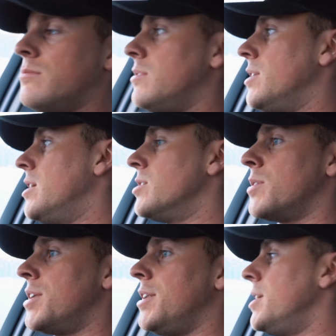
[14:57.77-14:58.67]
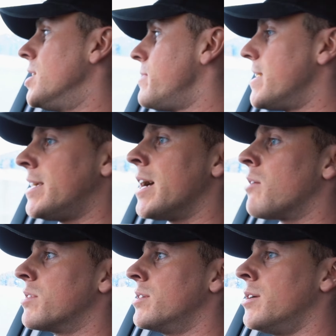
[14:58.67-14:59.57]
it is what it is, man.
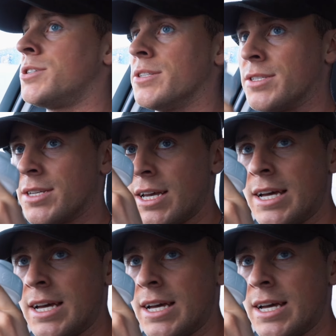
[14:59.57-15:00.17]
Get productions.